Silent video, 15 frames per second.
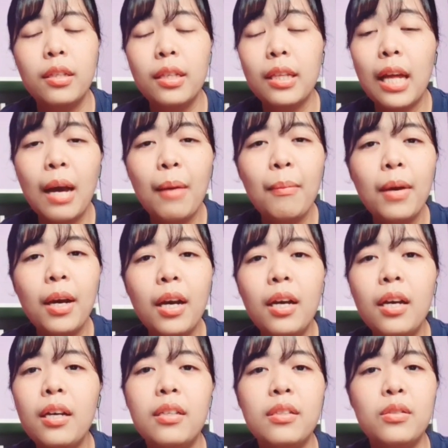
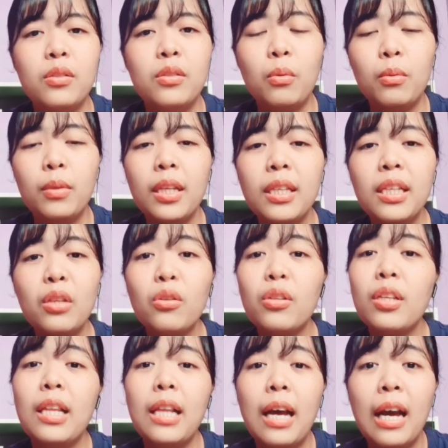drama. So,
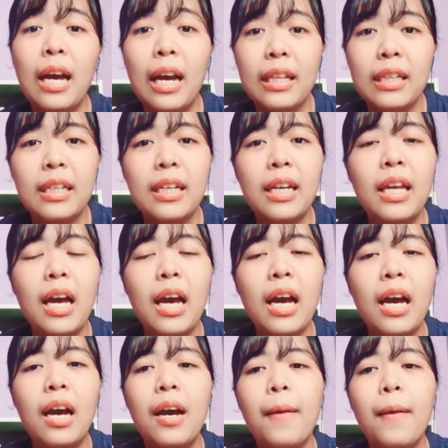nandito na lahat. Kaya,
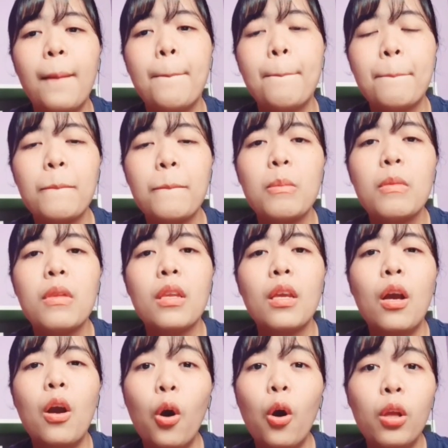
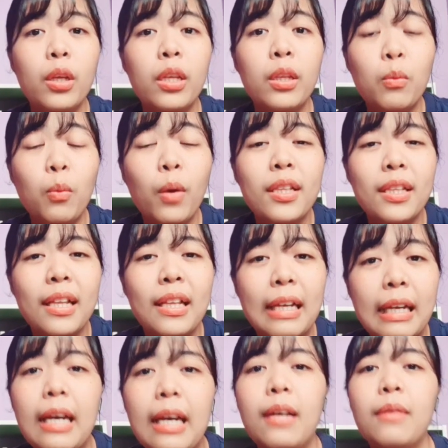all in one
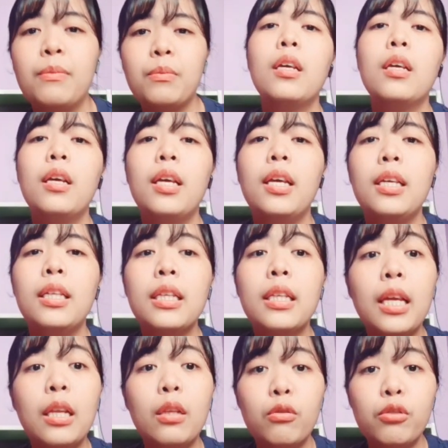talaga.
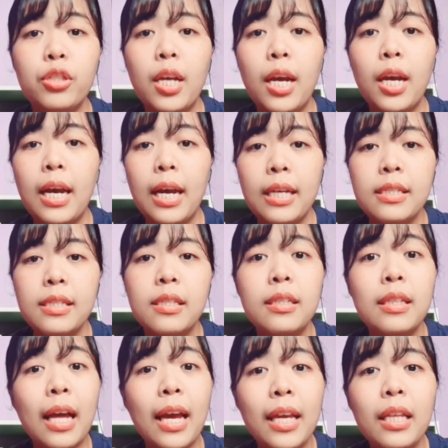I-rate ko siya
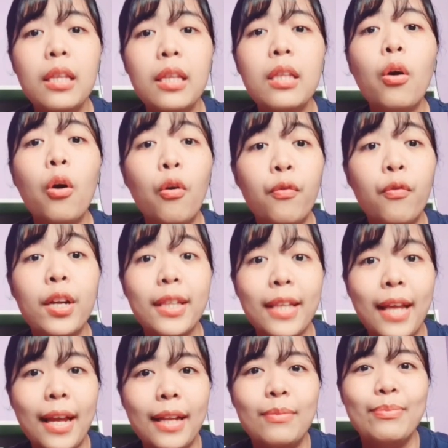as 9 over
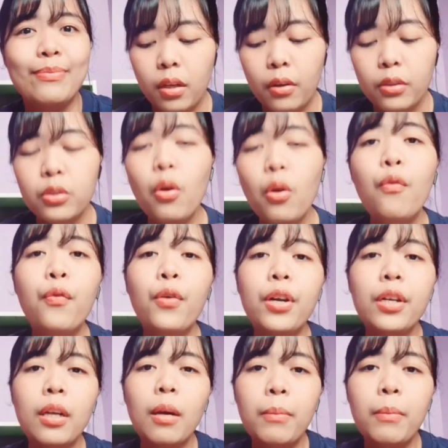10. So,
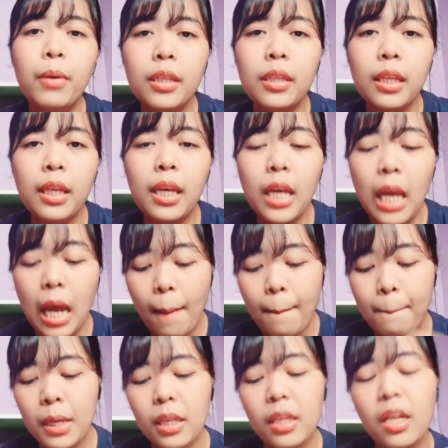for number
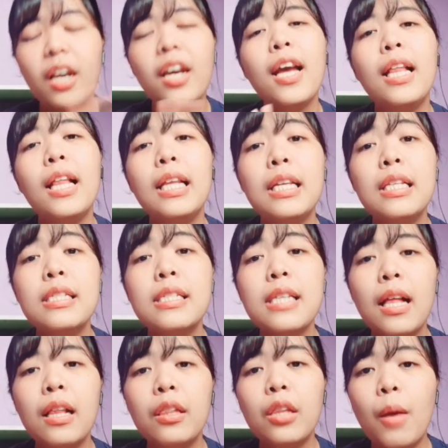3, Miracle in
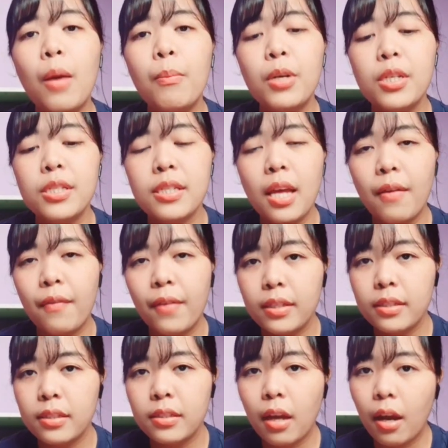Cell number
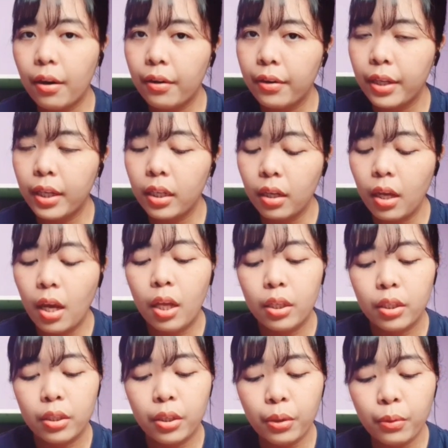7, starring
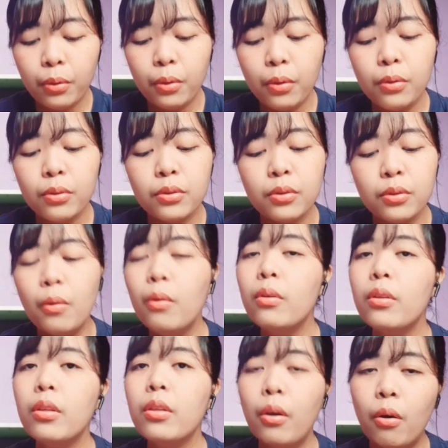Ryu
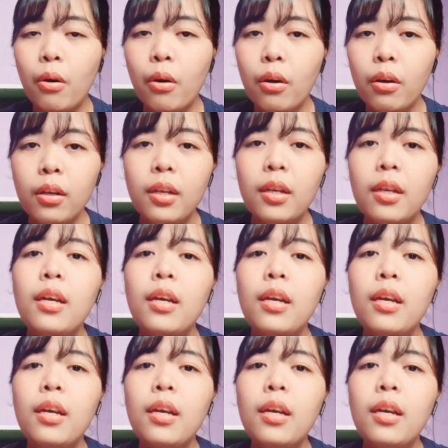Sung-yong,